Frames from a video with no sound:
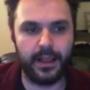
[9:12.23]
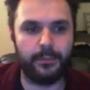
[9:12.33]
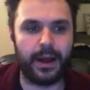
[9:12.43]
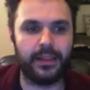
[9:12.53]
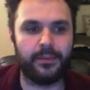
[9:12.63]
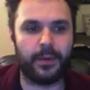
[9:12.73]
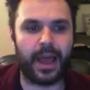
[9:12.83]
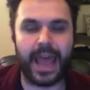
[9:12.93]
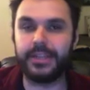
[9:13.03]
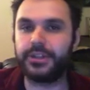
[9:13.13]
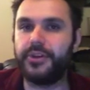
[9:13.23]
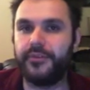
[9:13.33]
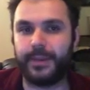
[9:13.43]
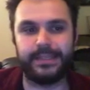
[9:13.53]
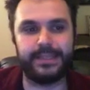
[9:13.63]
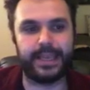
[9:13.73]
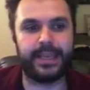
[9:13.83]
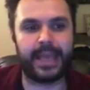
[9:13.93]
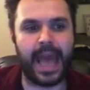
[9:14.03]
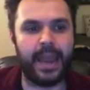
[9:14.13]
My HQ for my
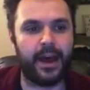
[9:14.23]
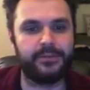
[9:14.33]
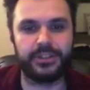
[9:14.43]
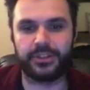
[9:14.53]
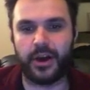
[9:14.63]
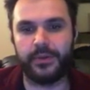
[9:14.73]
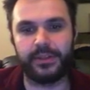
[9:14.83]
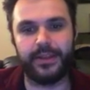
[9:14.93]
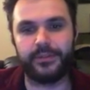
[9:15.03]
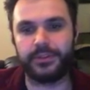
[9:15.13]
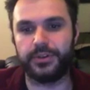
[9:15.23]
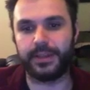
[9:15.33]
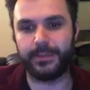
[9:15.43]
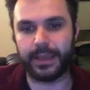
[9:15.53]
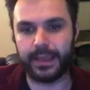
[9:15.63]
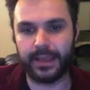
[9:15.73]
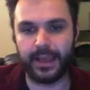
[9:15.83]
second CAD, I've just gone with a level 2 Libby.